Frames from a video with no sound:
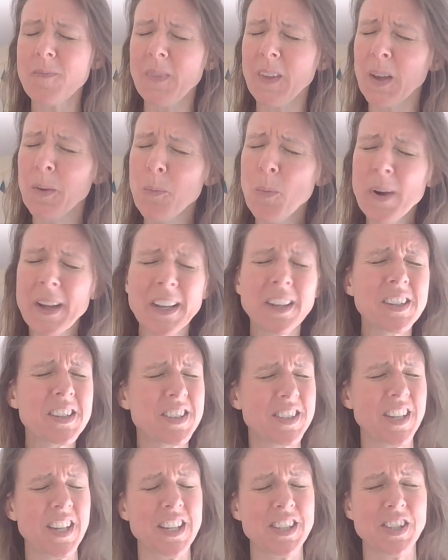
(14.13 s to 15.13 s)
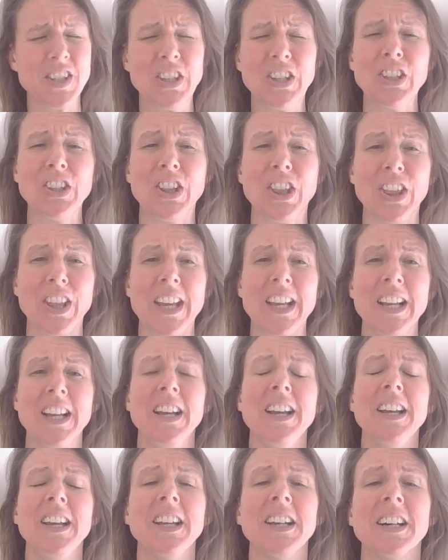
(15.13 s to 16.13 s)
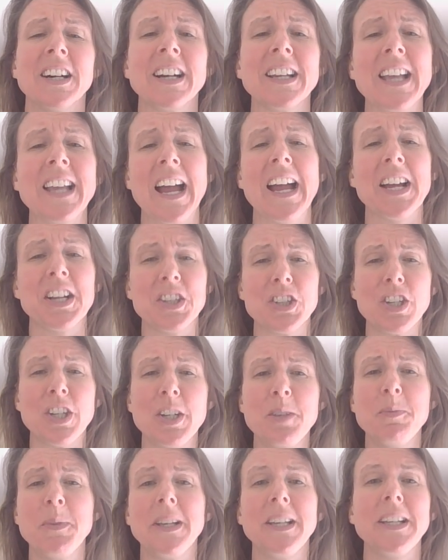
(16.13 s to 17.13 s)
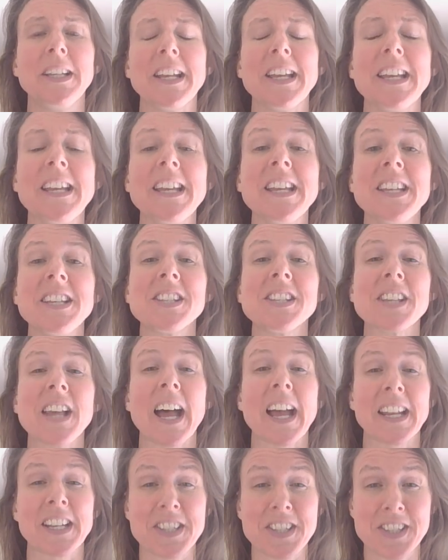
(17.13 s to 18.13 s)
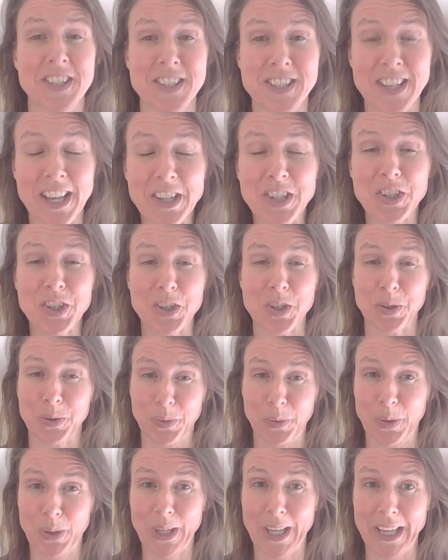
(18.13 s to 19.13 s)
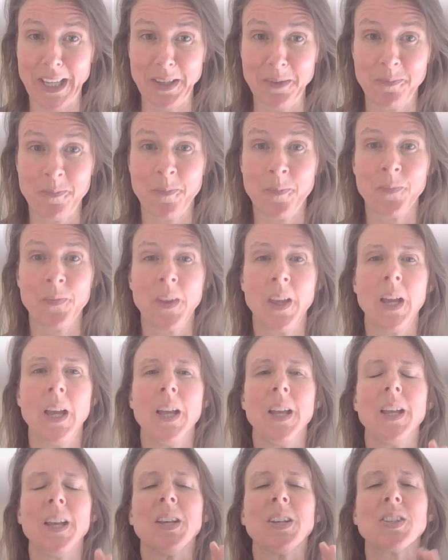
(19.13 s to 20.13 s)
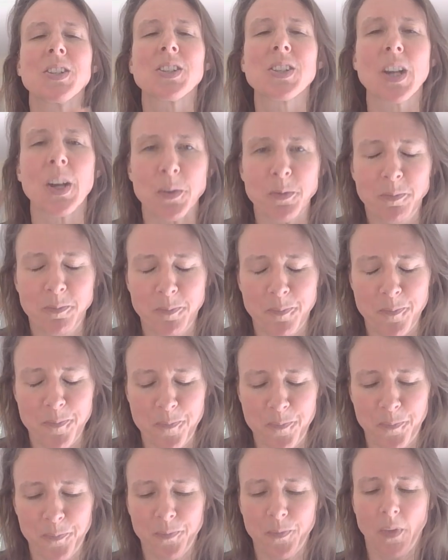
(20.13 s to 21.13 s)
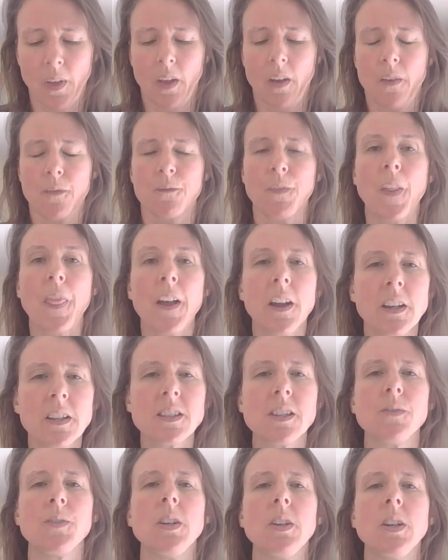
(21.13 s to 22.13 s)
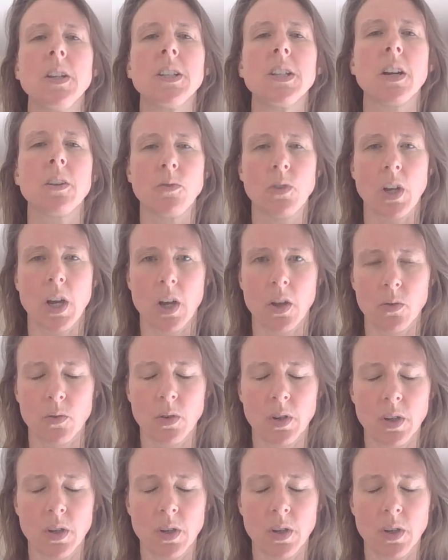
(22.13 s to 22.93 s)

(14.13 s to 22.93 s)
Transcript: And when I say it's a good thing, I actually mean it is an essential thing. So, for those of you who don't know,